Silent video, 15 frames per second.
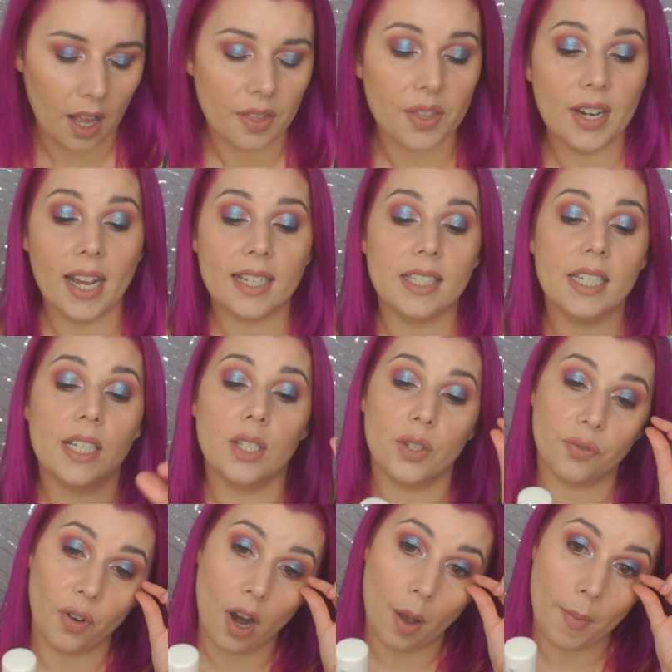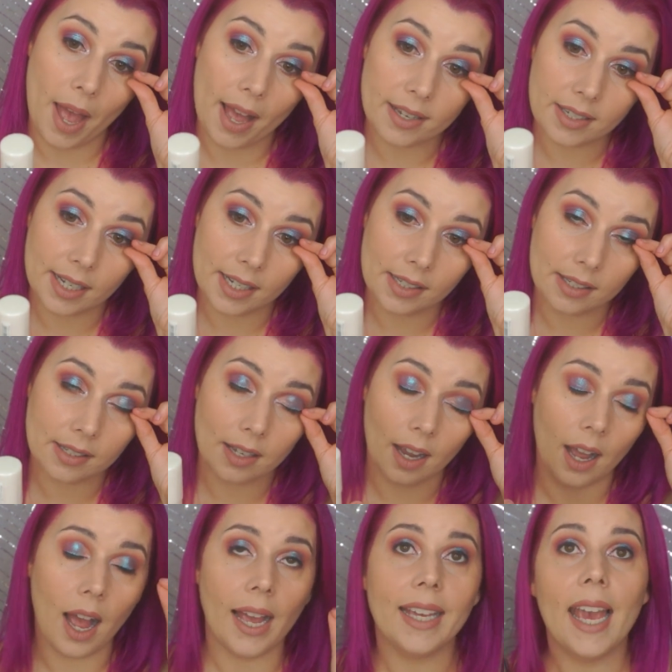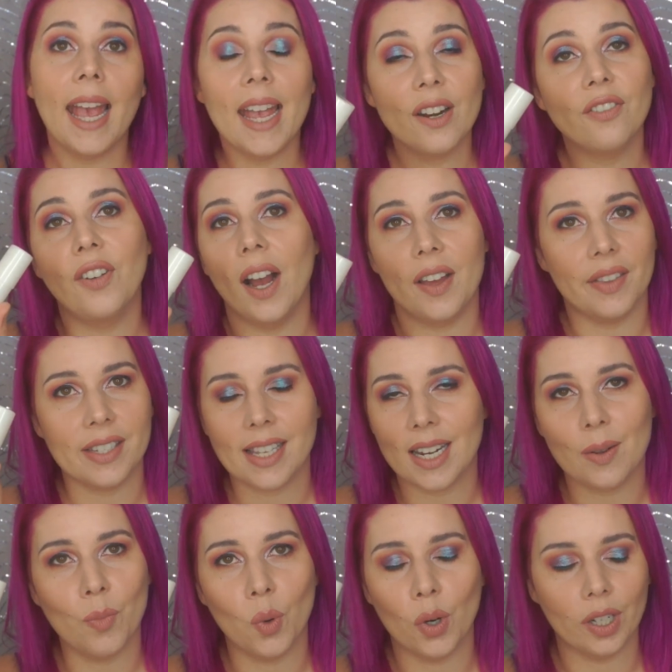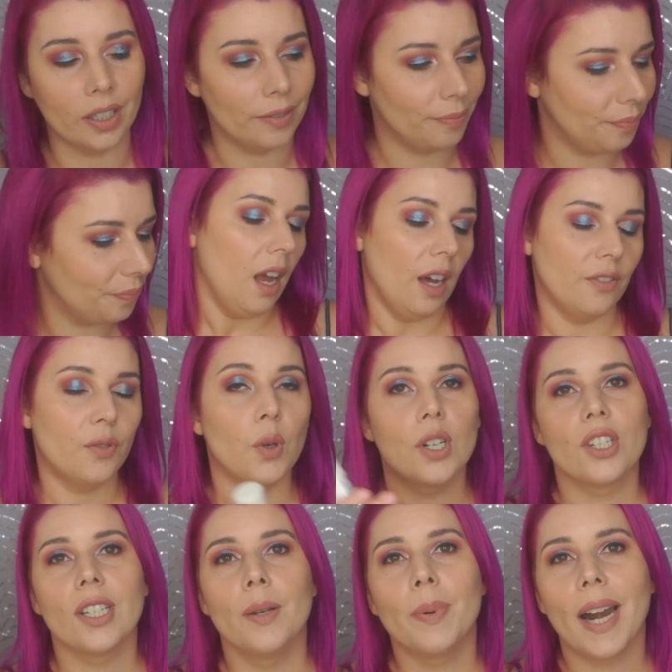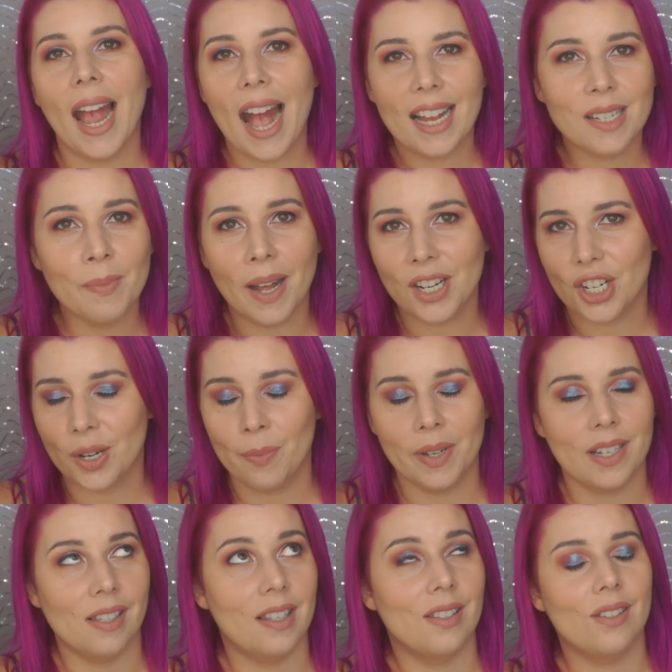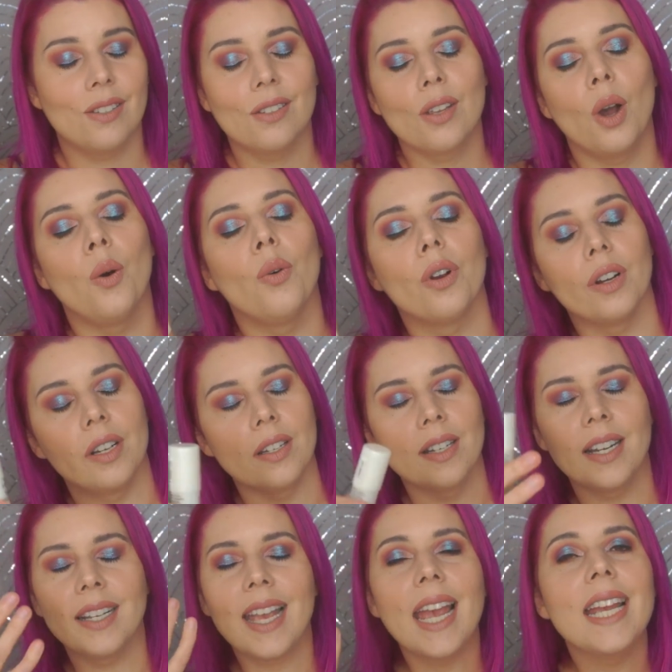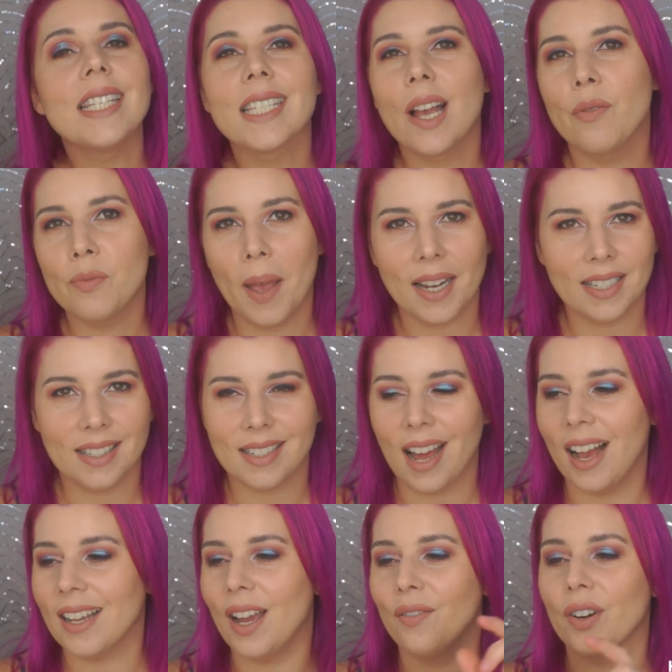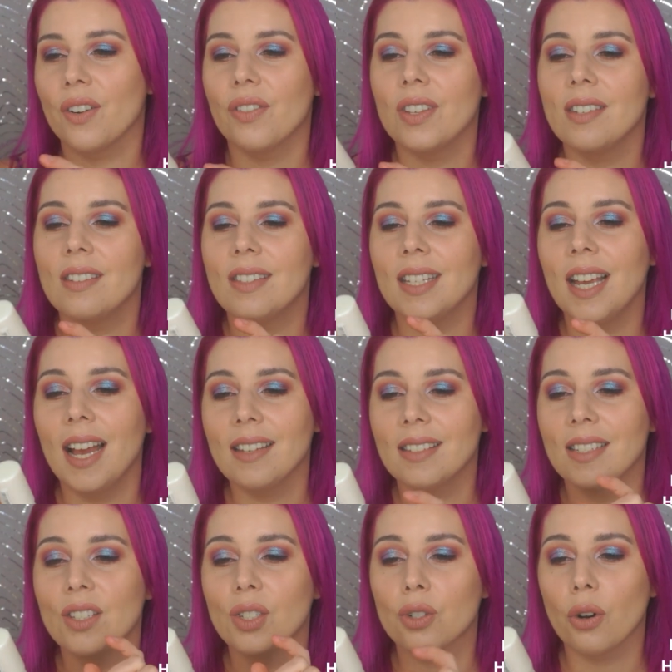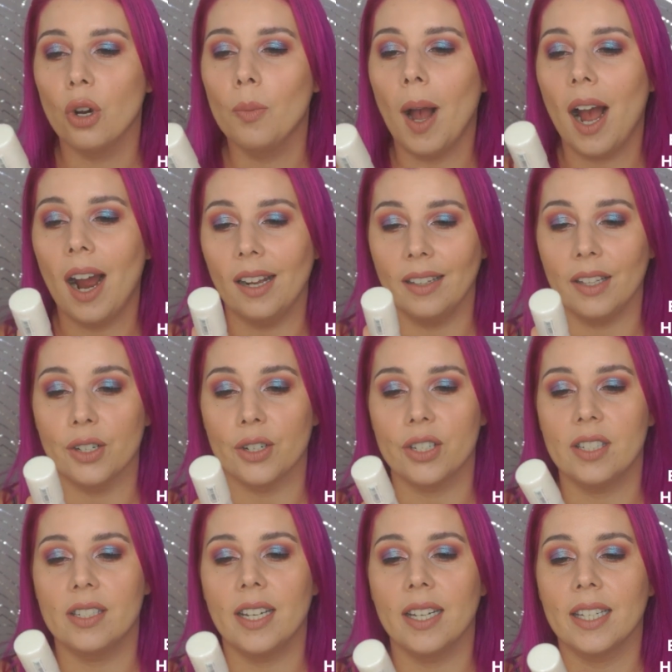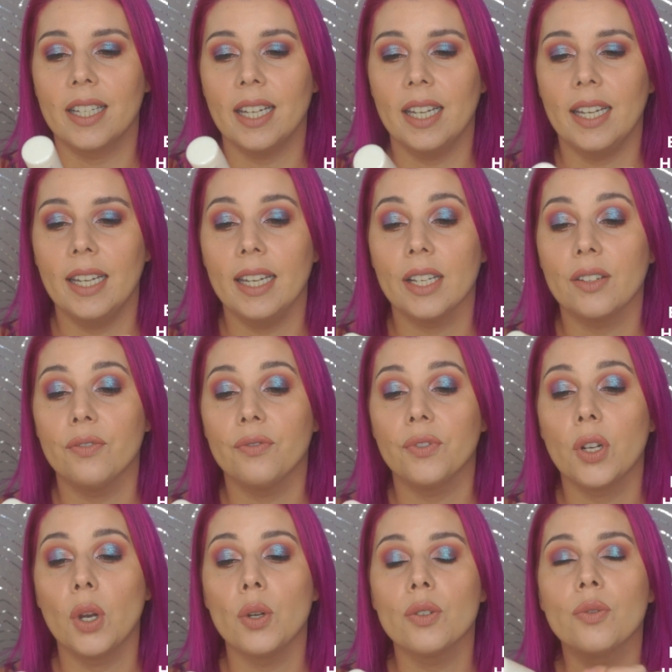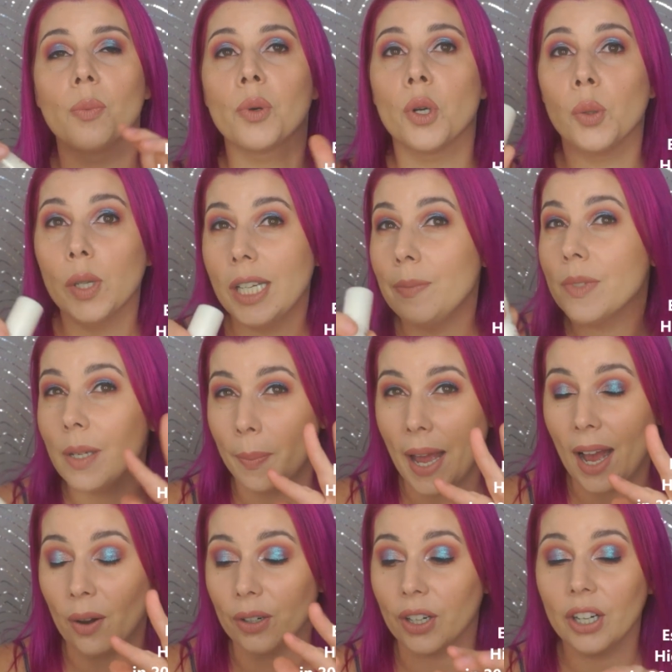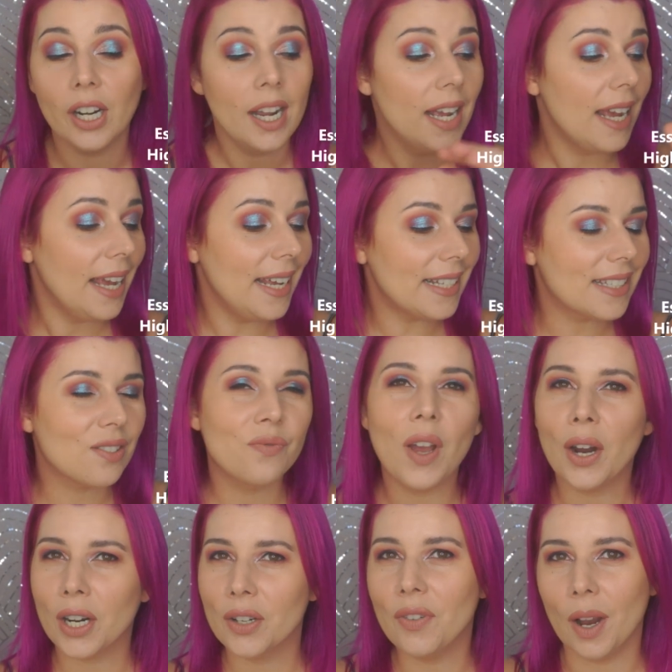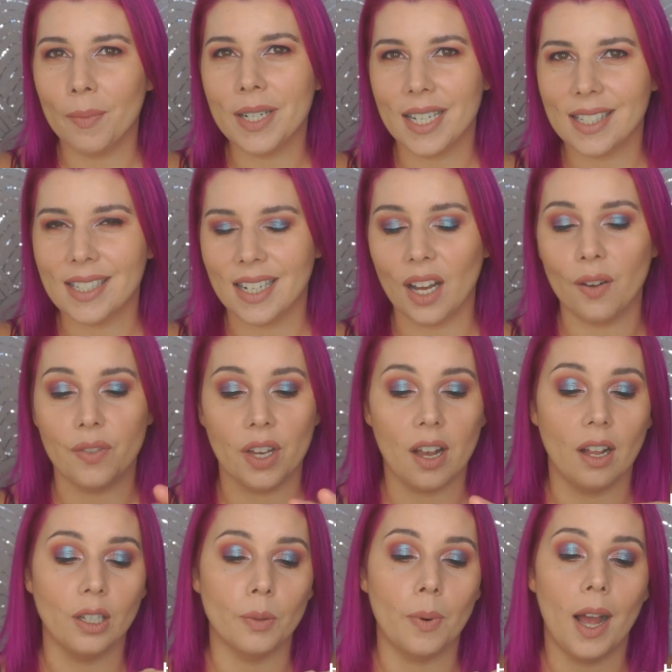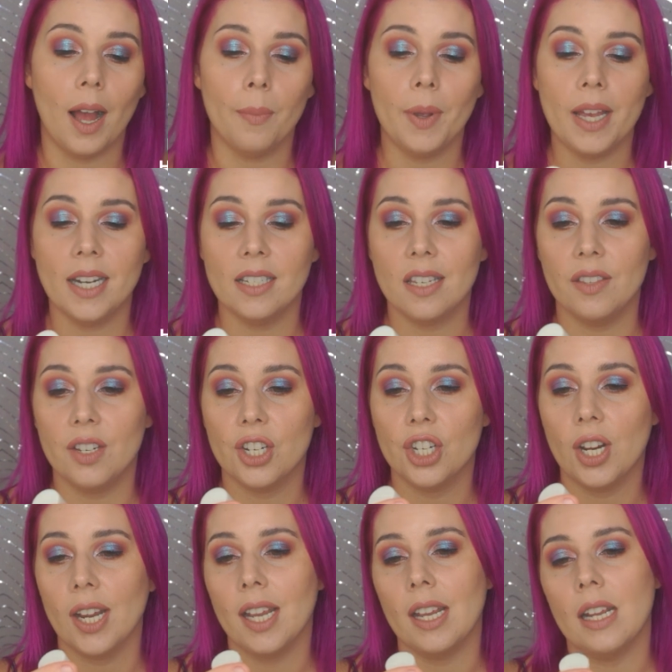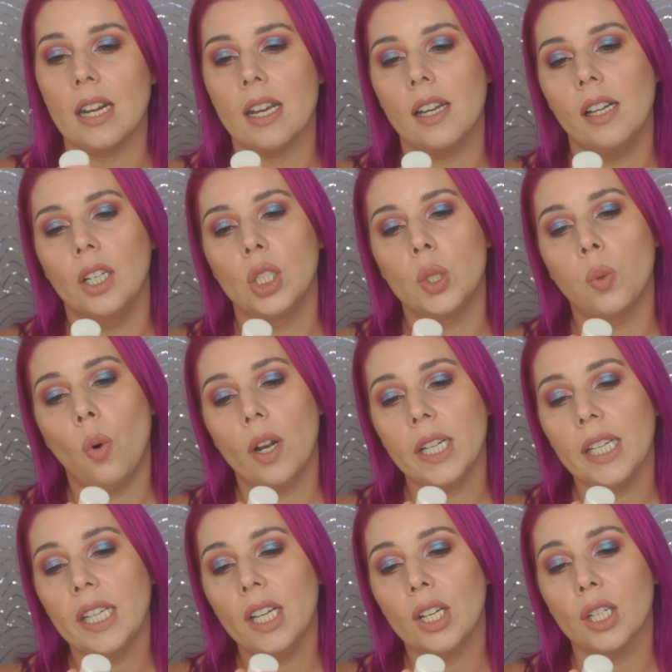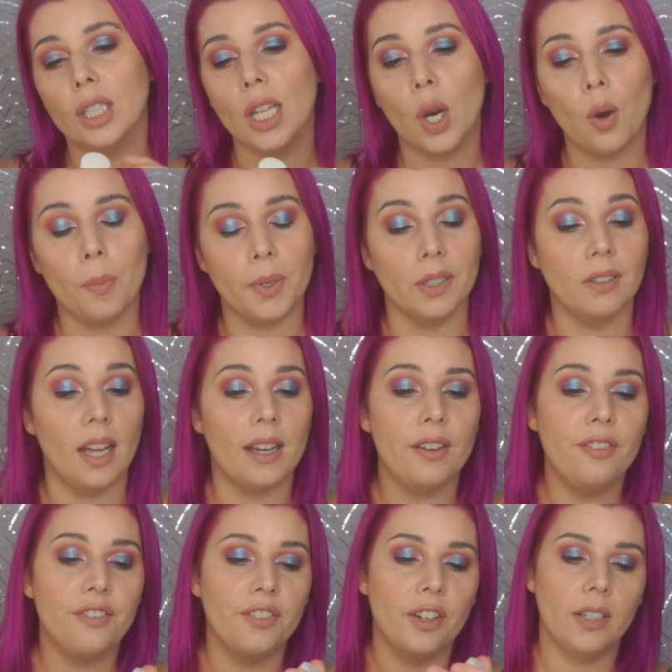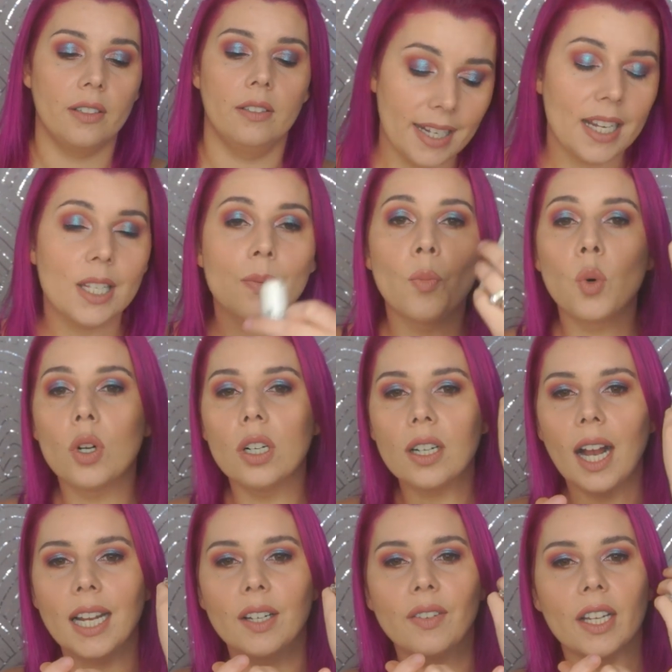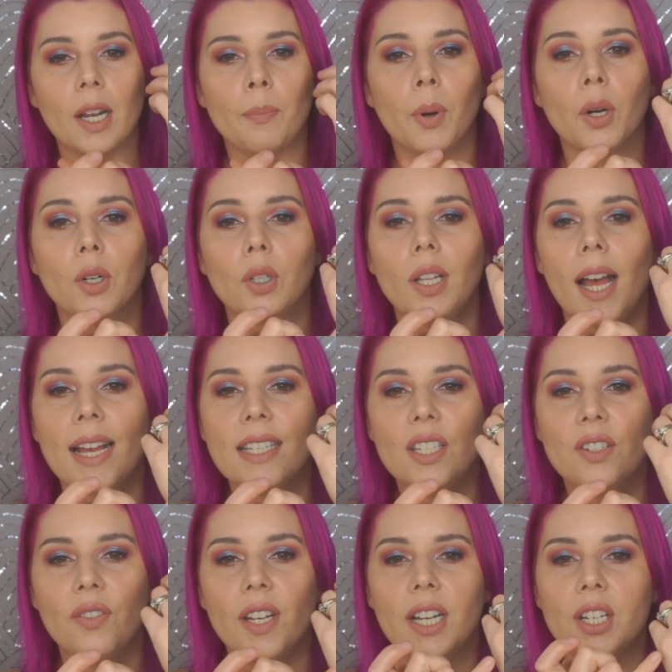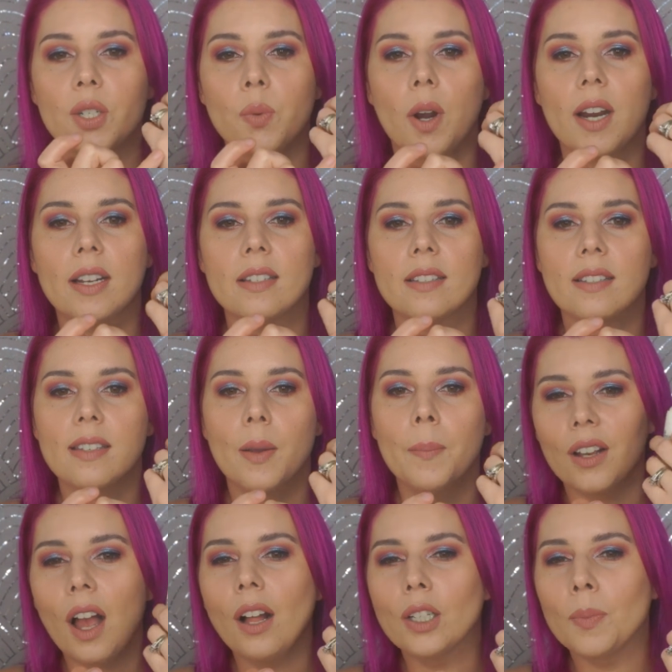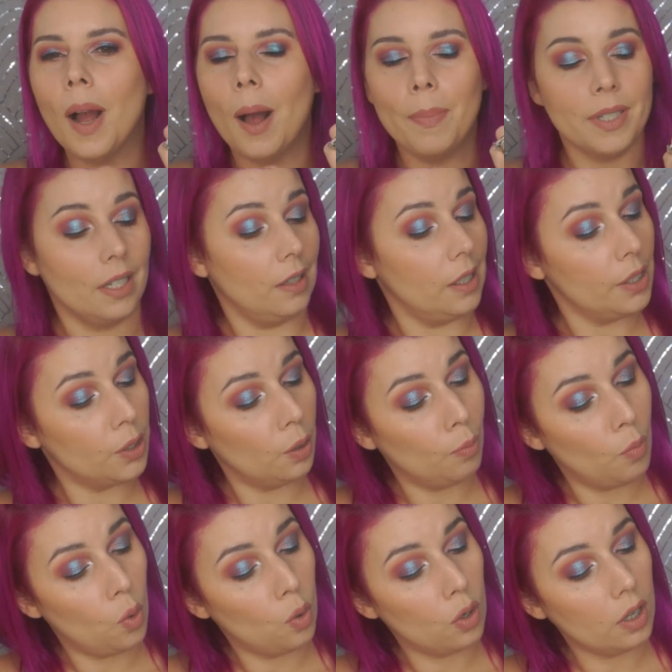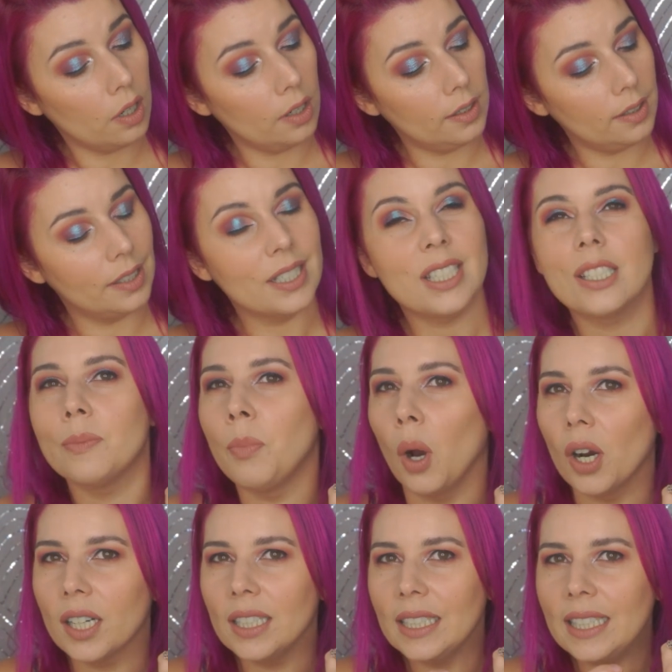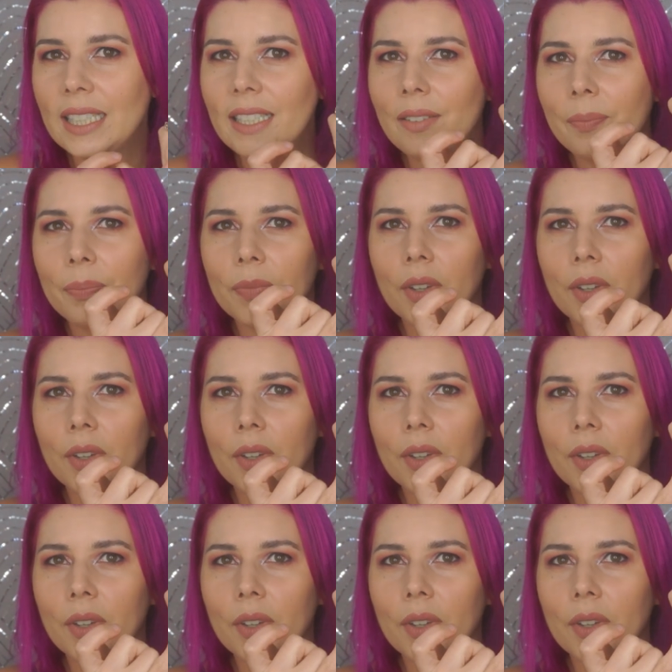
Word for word: The next is from Essence. I can't find this anymore, unfortunately, but I had to mention it because it's so good. In case it comes back in stock ever, this is the Essence Strobe Highlighter Stick. It goes from cream to powder. It's very reminiscent of the ColourPop, and it's in the shade 20 Glow Up Your Life. It's more kind of like a pearlized finish, whereas ColourPop is a little more sparkly,